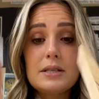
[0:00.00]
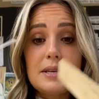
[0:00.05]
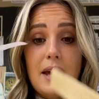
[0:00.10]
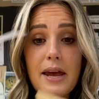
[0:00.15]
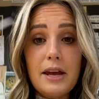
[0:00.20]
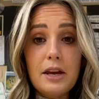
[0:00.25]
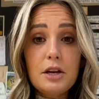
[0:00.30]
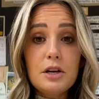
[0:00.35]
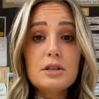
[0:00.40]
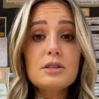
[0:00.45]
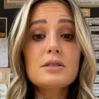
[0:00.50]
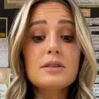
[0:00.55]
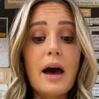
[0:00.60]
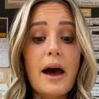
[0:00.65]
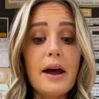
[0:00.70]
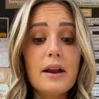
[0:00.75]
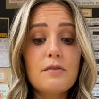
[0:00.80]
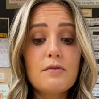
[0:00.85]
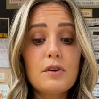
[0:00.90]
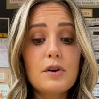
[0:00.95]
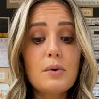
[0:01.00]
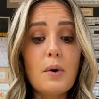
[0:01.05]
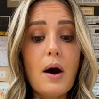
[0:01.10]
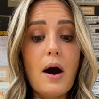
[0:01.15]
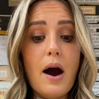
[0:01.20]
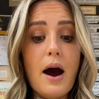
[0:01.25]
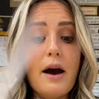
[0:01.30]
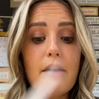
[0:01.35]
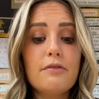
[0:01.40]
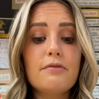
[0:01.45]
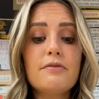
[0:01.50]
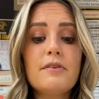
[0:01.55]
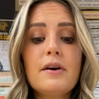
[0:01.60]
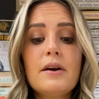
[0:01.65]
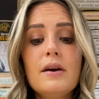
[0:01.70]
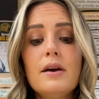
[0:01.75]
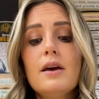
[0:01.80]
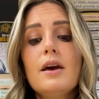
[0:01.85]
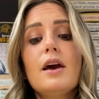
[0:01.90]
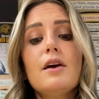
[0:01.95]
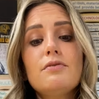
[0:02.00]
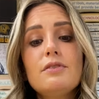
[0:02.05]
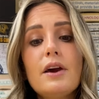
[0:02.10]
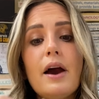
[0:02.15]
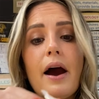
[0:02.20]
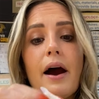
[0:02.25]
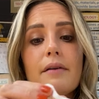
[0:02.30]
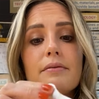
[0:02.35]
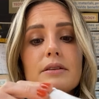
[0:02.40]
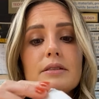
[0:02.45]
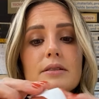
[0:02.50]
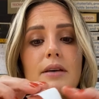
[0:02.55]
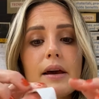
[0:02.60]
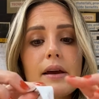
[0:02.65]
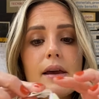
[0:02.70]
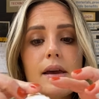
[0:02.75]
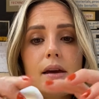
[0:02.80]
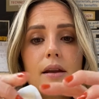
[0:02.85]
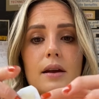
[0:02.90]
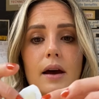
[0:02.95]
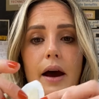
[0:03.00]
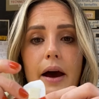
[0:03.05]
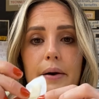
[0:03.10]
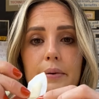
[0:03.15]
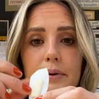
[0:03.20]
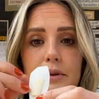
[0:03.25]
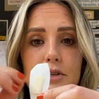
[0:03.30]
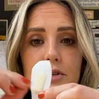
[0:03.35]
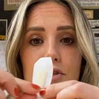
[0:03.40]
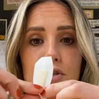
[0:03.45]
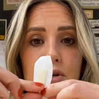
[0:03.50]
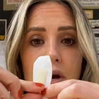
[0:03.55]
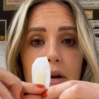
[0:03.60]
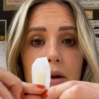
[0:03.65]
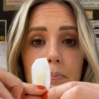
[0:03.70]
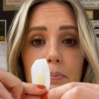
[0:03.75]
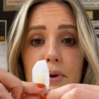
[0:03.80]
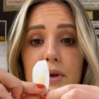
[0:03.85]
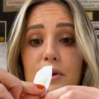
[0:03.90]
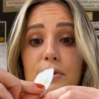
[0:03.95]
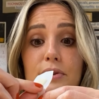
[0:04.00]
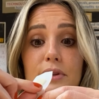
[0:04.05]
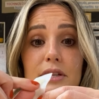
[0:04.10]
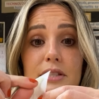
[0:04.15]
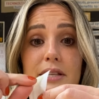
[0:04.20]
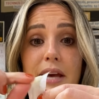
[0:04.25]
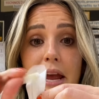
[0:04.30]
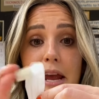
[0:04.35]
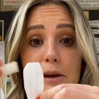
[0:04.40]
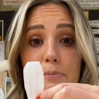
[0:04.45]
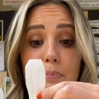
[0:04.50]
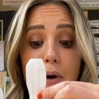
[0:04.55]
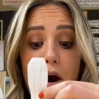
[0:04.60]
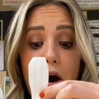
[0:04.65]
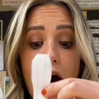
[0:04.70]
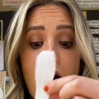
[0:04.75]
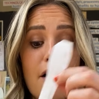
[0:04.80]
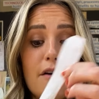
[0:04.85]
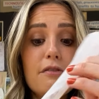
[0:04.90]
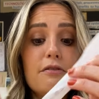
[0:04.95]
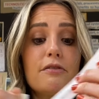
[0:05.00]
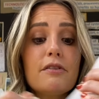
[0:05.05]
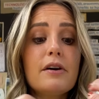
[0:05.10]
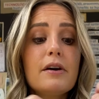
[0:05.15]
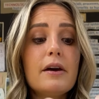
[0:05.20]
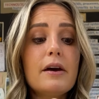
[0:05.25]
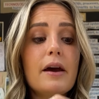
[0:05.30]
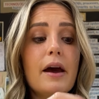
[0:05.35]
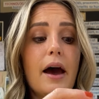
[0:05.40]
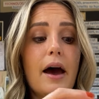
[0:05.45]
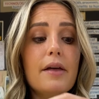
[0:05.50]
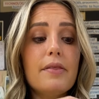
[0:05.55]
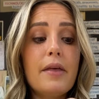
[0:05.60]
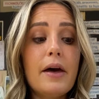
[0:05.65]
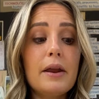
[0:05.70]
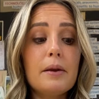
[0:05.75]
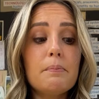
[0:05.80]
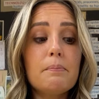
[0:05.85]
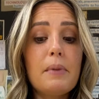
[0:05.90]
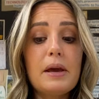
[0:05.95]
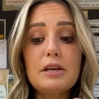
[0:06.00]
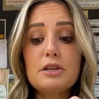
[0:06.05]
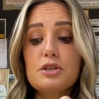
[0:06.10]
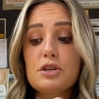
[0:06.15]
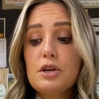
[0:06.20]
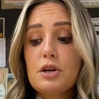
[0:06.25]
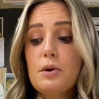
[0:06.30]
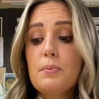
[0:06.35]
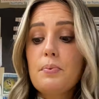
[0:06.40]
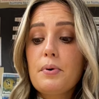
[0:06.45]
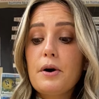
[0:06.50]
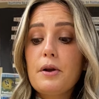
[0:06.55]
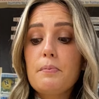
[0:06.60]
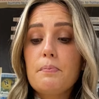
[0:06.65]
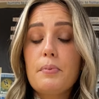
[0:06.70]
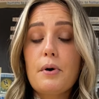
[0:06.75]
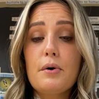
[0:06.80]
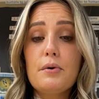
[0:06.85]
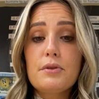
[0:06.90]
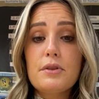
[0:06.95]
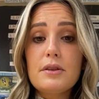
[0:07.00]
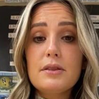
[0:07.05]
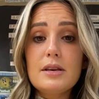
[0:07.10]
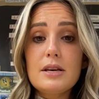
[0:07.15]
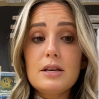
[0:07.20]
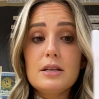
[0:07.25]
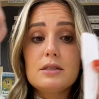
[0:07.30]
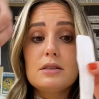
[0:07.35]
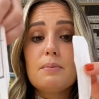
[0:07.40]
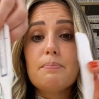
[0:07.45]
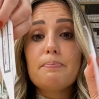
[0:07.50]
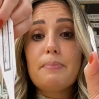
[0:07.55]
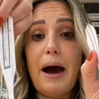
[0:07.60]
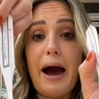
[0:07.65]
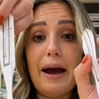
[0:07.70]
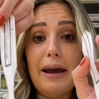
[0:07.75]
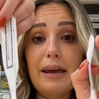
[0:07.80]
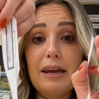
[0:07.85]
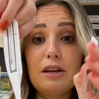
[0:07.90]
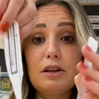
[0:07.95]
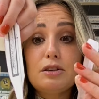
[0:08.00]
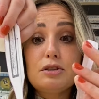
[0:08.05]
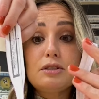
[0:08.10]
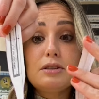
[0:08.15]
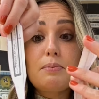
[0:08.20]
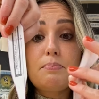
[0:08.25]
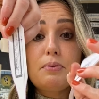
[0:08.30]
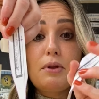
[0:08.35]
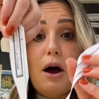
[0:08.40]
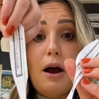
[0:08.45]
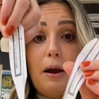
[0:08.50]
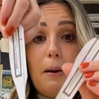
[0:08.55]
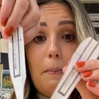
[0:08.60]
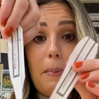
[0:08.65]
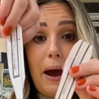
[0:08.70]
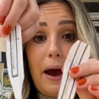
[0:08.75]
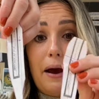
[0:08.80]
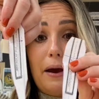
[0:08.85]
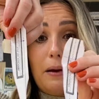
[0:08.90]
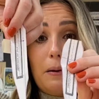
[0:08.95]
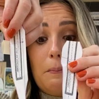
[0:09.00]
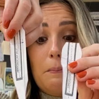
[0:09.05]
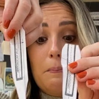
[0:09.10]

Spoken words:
take your side view off. If you have a second, I would just try to peel the tape off, and then make sure you put both of these back in your Ziploc bag.